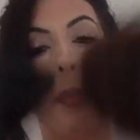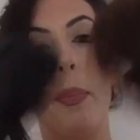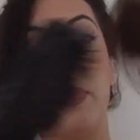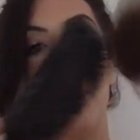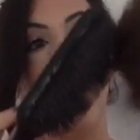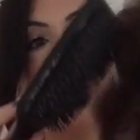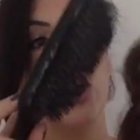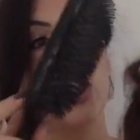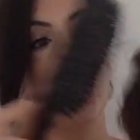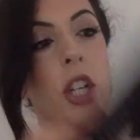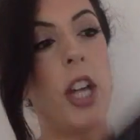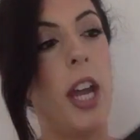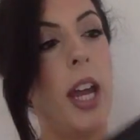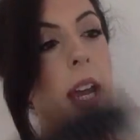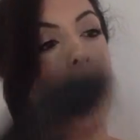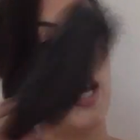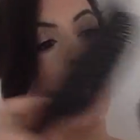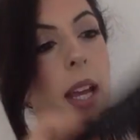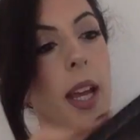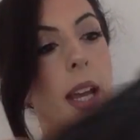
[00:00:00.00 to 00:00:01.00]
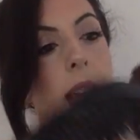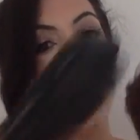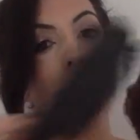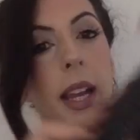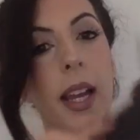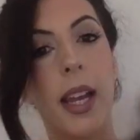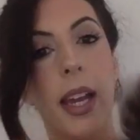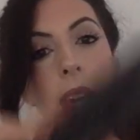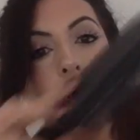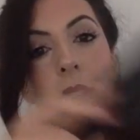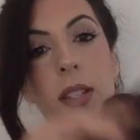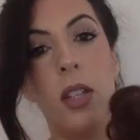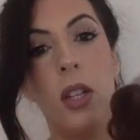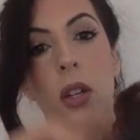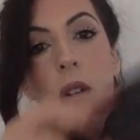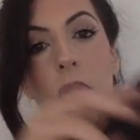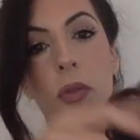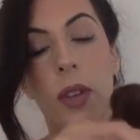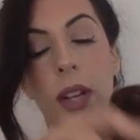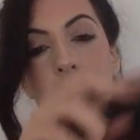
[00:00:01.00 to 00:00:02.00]
brush it, get it to
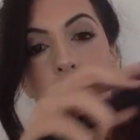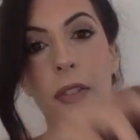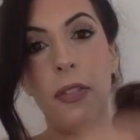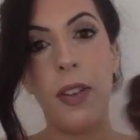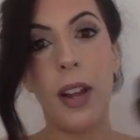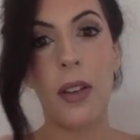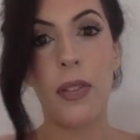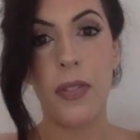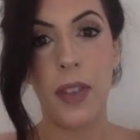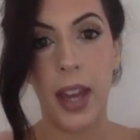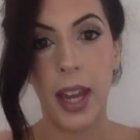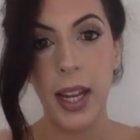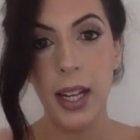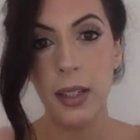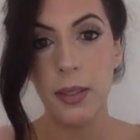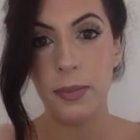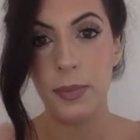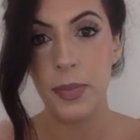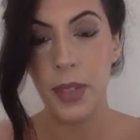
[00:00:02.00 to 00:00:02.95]
look really fluffy,